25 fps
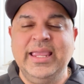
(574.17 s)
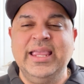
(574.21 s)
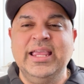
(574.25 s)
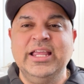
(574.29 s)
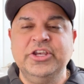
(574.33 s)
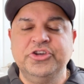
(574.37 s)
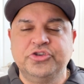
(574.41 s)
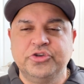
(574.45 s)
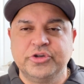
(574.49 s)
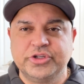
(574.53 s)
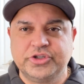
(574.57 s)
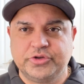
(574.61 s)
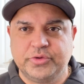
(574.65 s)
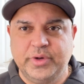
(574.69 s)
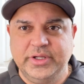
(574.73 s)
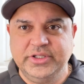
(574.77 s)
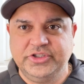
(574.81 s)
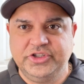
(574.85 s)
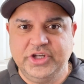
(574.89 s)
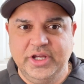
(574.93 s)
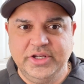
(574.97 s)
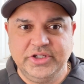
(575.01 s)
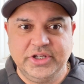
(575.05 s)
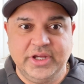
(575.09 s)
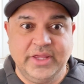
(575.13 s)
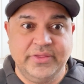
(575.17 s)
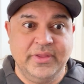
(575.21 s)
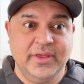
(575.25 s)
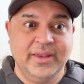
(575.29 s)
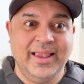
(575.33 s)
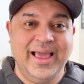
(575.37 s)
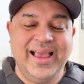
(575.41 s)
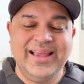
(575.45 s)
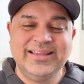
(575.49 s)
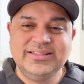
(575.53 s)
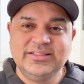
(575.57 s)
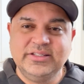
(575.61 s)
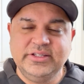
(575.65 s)
interest rates changing. In the
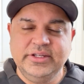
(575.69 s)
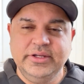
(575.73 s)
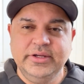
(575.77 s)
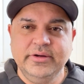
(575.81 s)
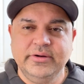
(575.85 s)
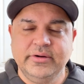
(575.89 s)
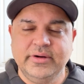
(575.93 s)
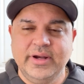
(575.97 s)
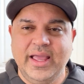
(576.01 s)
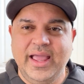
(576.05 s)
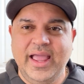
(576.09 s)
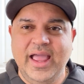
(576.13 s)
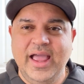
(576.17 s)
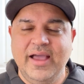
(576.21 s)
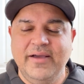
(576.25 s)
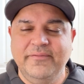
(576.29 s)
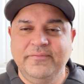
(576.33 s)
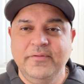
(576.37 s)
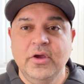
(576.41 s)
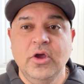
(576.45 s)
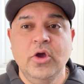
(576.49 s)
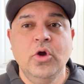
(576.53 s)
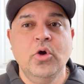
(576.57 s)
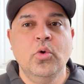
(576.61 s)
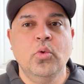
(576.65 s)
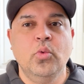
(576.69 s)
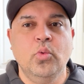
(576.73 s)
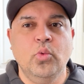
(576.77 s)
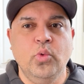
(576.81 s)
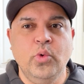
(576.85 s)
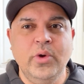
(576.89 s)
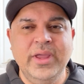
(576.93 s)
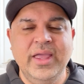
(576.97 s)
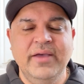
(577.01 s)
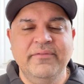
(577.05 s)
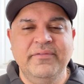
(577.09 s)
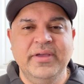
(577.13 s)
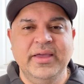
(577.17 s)
last year and a half,
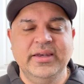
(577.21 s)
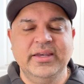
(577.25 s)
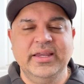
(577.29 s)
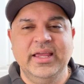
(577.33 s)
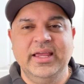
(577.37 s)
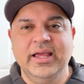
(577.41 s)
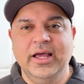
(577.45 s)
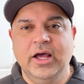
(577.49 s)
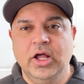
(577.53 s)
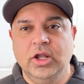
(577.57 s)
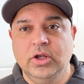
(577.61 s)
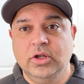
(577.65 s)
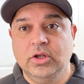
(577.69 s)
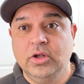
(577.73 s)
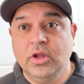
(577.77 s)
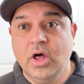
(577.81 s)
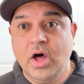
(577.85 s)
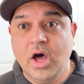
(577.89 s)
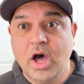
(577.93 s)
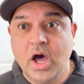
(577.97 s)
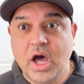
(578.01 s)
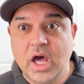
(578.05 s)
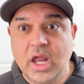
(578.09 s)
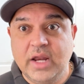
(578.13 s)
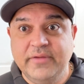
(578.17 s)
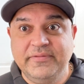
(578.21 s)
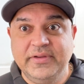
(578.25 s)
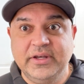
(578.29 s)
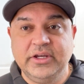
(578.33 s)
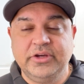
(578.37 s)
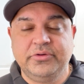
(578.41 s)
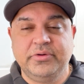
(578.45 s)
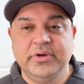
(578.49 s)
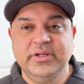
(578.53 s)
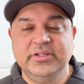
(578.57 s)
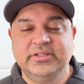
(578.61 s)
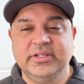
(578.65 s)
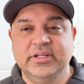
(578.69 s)
we have had a lot of
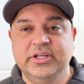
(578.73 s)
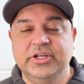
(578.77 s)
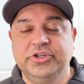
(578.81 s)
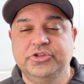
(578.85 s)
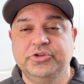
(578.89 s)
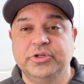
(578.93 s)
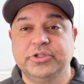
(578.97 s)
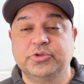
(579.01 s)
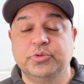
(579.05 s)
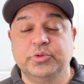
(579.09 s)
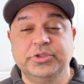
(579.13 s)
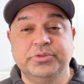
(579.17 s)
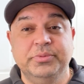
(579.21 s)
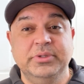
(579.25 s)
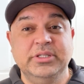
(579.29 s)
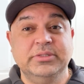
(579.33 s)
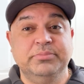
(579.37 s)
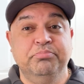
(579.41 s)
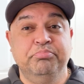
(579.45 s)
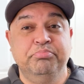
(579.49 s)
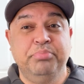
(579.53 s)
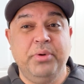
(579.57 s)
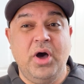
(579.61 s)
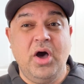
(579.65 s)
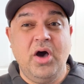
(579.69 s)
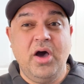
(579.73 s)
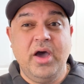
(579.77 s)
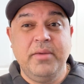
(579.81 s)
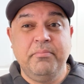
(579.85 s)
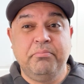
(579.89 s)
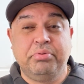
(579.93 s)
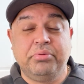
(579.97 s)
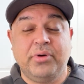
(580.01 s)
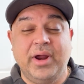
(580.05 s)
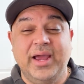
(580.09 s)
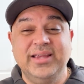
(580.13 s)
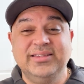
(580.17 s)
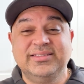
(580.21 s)
increase in interest rates, which means
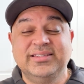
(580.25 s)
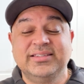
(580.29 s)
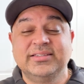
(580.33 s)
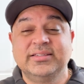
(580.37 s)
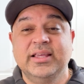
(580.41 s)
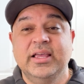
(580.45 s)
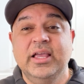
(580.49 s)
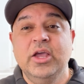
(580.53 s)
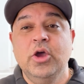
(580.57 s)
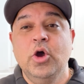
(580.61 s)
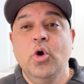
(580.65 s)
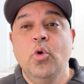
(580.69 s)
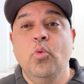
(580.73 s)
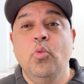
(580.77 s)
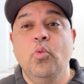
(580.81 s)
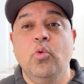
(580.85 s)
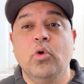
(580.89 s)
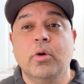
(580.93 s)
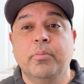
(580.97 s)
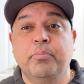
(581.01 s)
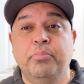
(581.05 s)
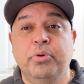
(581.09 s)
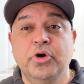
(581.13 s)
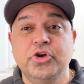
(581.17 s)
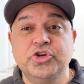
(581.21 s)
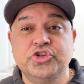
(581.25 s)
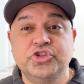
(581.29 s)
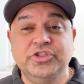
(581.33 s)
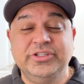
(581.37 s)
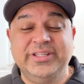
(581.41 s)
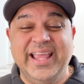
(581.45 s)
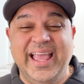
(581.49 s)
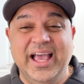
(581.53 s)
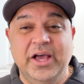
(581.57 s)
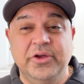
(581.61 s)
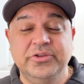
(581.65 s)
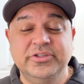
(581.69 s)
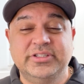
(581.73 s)
bond prices were pushed
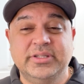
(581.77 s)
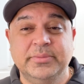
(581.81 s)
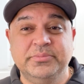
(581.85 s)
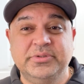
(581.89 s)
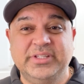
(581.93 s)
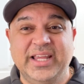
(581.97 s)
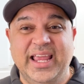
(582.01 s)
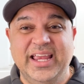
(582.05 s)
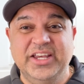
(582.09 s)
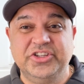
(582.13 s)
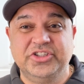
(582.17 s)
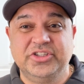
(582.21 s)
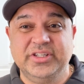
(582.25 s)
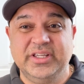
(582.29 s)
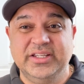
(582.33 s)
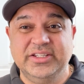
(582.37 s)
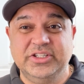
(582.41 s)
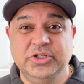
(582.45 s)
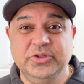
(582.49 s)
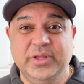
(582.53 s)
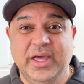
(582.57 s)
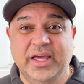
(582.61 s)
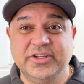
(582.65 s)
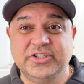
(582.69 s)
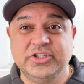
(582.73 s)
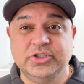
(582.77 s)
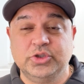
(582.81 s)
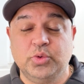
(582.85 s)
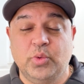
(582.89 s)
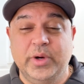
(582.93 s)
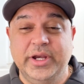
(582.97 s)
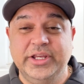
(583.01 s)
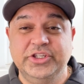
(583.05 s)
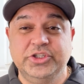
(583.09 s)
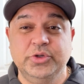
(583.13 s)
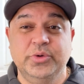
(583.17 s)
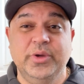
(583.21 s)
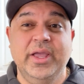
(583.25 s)
down substantially in
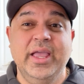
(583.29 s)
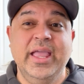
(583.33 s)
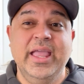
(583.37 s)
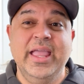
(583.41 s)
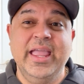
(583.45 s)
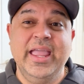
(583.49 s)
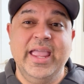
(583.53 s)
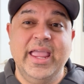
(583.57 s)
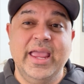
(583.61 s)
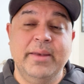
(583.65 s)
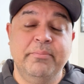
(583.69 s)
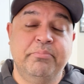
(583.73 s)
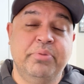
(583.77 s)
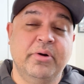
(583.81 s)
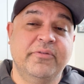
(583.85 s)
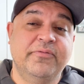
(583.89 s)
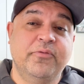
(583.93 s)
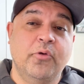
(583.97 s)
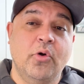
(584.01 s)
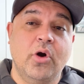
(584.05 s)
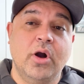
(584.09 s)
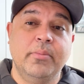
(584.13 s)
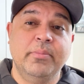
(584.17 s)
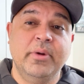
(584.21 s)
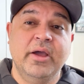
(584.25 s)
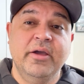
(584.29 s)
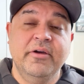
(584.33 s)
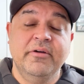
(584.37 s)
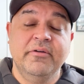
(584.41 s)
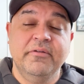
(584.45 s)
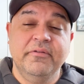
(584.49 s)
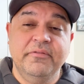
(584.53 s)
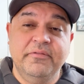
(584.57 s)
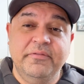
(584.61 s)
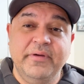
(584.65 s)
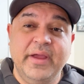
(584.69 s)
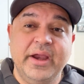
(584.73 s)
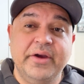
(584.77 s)
2022 and performed
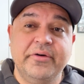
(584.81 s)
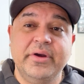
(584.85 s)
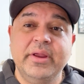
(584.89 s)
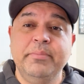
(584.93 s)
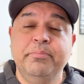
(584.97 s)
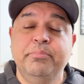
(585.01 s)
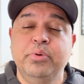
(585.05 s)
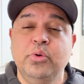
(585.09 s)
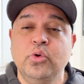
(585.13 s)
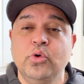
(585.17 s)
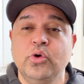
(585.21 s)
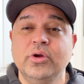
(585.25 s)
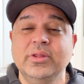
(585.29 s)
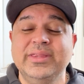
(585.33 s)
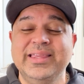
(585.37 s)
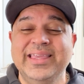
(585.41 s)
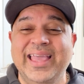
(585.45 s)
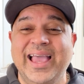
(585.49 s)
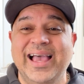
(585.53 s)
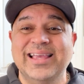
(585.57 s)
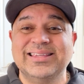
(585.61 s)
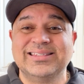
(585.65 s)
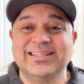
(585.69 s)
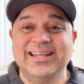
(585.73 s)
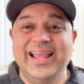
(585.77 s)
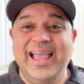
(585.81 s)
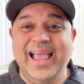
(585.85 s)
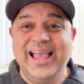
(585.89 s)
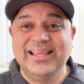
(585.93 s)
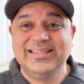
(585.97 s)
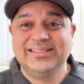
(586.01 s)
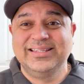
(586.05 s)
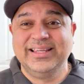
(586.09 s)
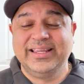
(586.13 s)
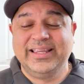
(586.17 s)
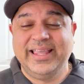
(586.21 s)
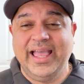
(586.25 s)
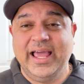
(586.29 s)
very poorly as an
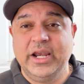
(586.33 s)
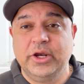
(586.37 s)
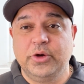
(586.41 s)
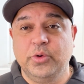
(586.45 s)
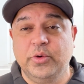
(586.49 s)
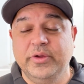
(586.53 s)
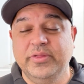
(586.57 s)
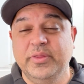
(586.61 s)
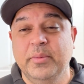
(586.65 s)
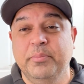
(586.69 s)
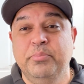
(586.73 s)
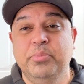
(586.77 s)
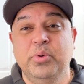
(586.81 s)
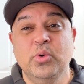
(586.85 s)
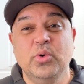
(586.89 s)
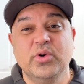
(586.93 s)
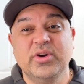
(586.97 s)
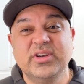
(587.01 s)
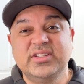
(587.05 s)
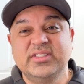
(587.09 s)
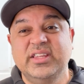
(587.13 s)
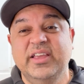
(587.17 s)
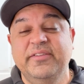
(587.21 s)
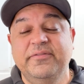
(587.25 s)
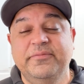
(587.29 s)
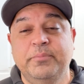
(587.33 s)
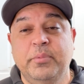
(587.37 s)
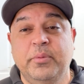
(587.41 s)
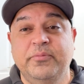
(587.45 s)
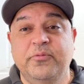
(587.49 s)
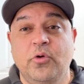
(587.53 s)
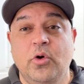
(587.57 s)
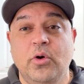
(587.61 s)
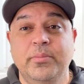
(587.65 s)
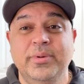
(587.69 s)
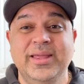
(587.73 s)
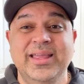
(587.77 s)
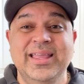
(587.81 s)
asset category. The poorest they've
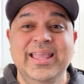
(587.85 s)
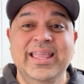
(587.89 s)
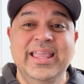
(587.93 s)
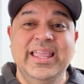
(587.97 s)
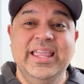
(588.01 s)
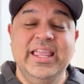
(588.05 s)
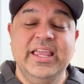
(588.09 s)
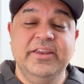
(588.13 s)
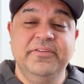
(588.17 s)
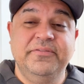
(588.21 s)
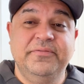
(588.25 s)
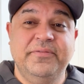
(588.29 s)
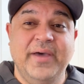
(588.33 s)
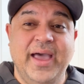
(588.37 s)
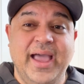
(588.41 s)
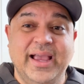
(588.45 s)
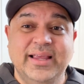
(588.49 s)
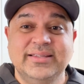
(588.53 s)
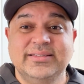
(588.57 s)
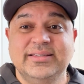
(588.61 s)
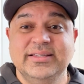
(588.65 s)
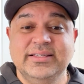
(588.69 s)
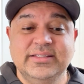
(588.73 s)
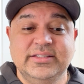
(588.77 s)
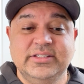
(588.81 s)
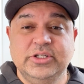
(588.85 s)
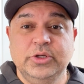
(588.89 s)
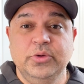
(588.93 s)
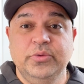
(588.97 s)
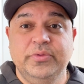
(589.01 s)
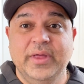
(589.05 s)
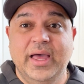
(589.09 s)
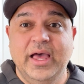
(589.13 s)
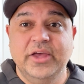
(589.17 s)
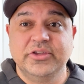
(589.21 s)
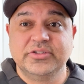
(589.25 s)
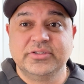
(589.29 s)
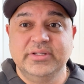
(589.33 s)
performed, in fact, since
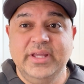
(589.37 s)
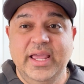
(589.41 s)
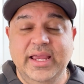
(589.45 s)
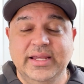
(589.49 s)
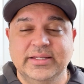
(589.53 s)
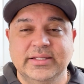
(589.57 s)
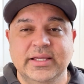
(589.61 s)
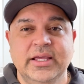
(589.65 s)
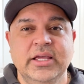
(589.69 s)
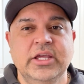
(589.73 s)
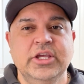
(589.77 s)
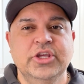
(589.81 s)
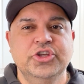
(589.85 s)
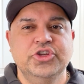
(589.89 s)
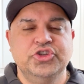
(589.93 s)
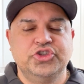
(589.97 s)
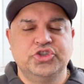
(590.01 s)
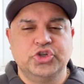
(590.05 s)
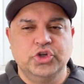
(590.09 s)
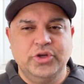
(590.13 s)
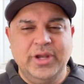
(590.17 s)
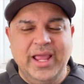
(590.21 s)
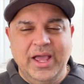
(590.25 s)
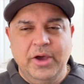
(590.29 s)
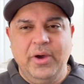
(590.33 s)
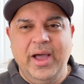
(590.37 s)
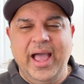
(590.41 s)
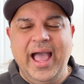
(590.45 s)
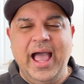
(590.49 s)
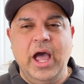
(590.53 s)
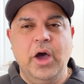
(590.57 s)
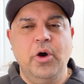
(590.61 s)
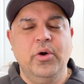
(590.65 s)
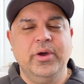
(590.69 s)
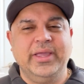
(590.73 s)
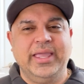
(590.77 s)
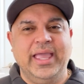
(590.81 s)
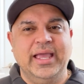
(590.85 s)
2008. So now,
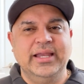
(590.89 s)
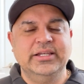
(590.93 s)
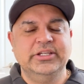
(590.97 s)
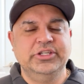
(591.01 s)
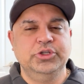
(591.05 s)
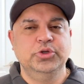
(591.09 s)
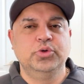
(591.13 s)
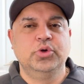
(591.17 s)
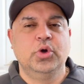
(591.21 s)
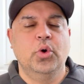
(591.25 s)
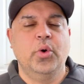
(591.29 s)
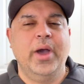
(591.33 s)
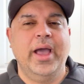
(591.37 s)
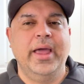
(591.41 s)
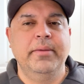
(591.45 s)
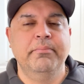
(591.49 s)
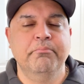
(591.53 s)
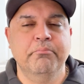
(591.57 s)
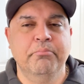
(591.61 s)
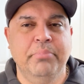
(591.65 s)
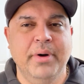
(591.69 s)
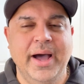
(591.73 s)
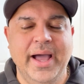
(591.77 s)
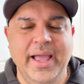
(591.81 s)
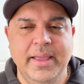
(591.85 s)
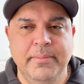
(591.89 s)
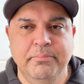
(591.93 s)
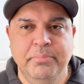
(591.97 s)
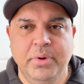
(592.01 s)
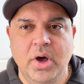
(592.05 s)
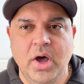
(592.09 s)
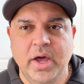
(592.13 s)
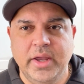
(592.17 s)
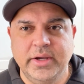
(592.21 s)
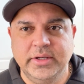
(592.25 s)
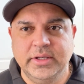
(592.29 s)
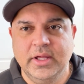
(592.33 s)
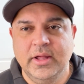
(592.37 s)
how again do you go ahead and buy a
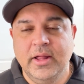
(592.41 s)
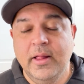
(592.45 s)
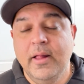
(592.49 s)
bond?